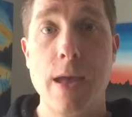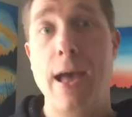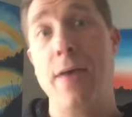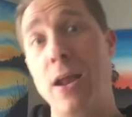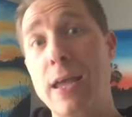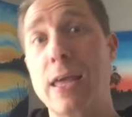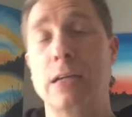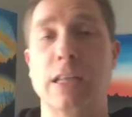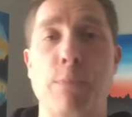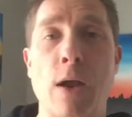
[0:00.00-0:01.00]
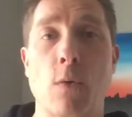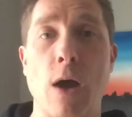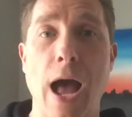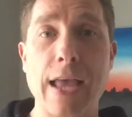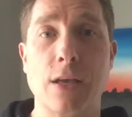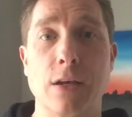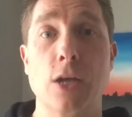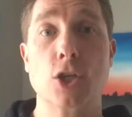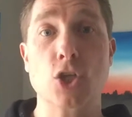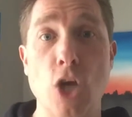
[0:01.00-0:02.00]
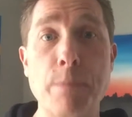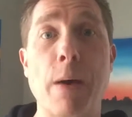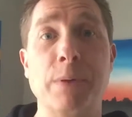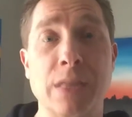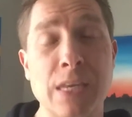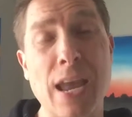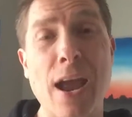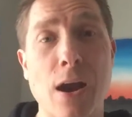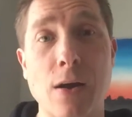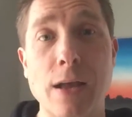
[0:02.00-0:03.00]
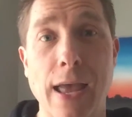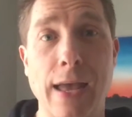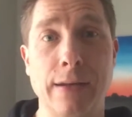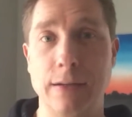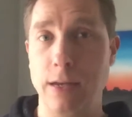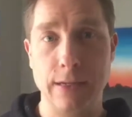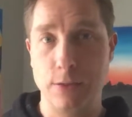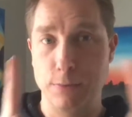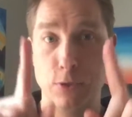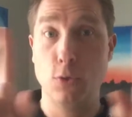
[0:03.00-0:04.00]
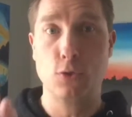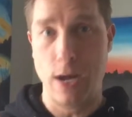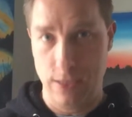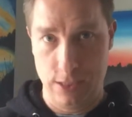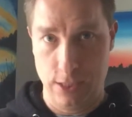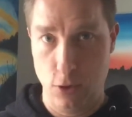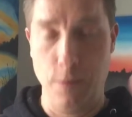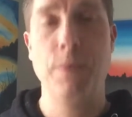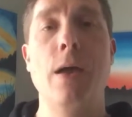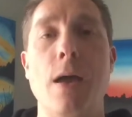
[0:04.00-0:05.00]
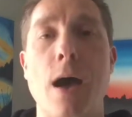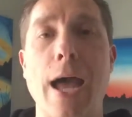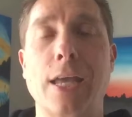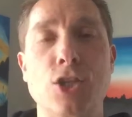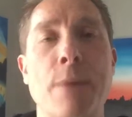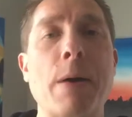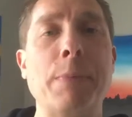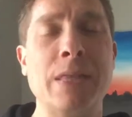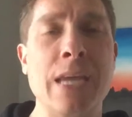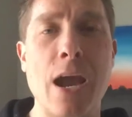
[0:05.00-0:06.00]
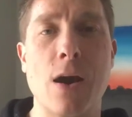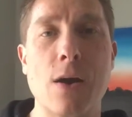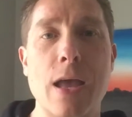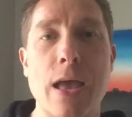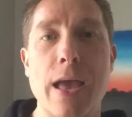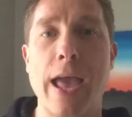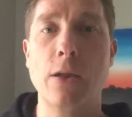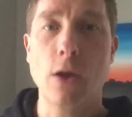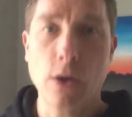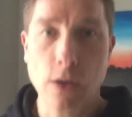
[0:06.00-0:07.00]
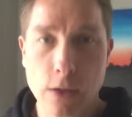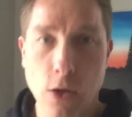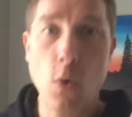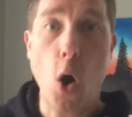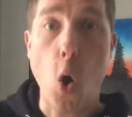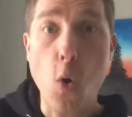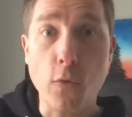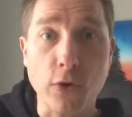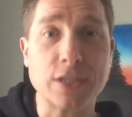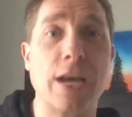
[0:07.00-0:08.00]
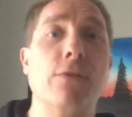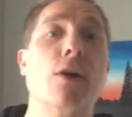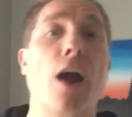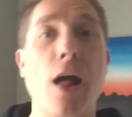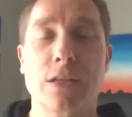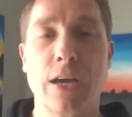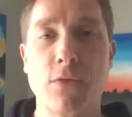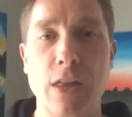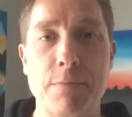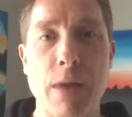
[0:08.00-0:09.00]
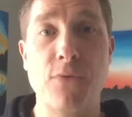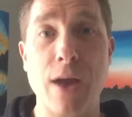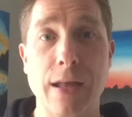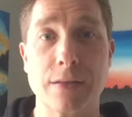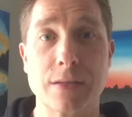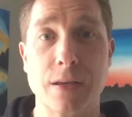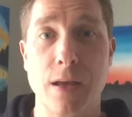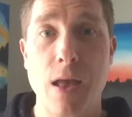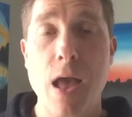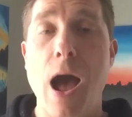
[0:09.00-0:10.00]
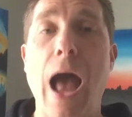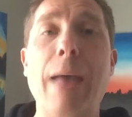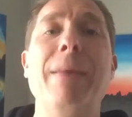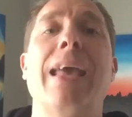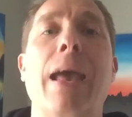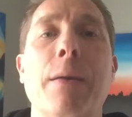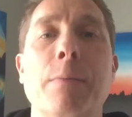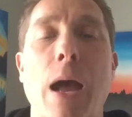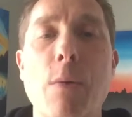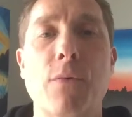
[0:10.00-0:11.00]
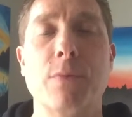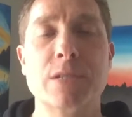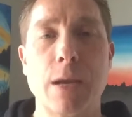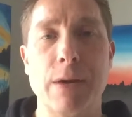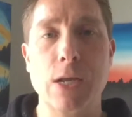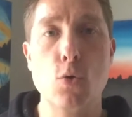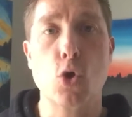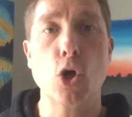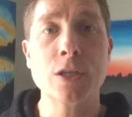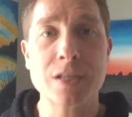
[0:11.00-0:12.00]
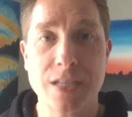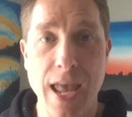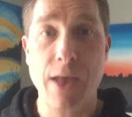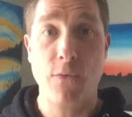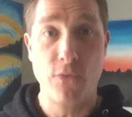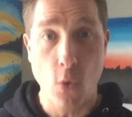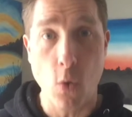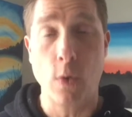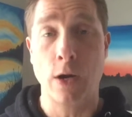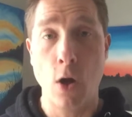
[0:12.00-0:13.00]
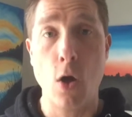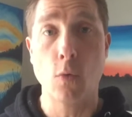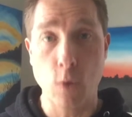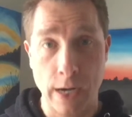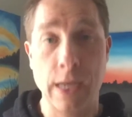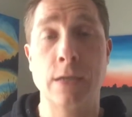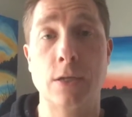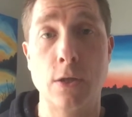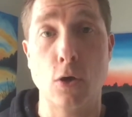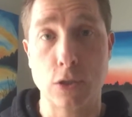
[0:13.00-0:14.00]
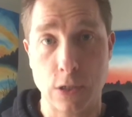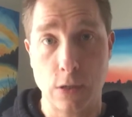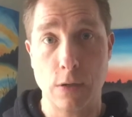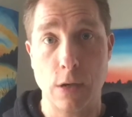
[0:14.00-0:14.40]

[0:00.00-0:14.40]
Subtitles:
And then I got to the point where I could jump up in the air and don't try this at home. I could jump up in the air and go over several of my friends. I went from somebody who couldn't skate forward at all, running into those